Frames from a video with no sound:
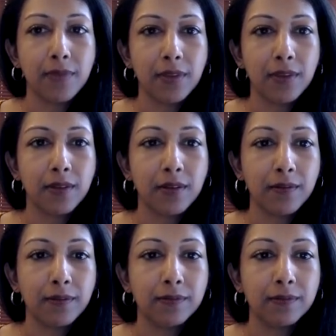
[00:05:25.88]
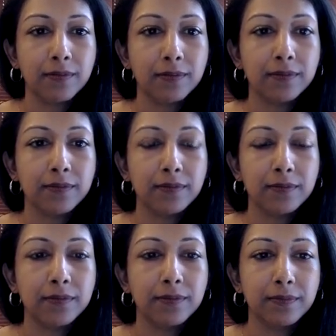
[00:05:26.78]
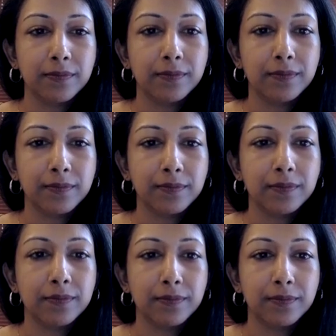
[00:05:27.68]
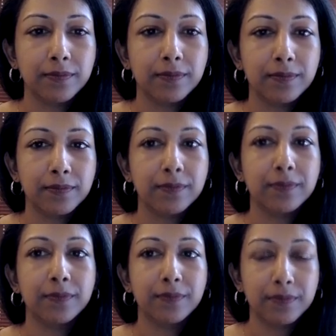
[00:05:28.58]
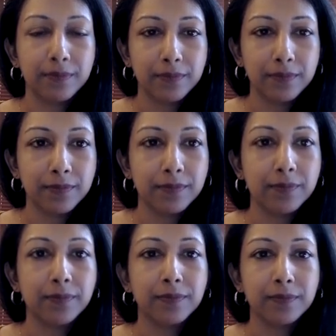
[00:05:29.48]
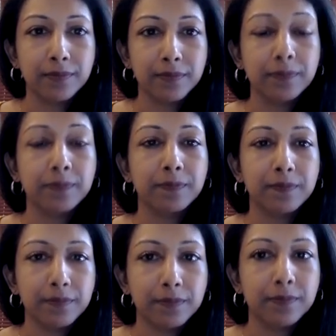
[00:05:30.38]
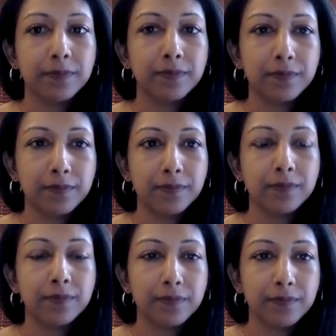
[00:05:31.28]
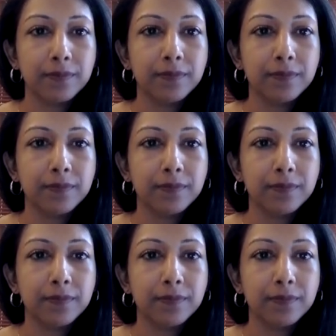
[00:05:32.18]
(not speaking)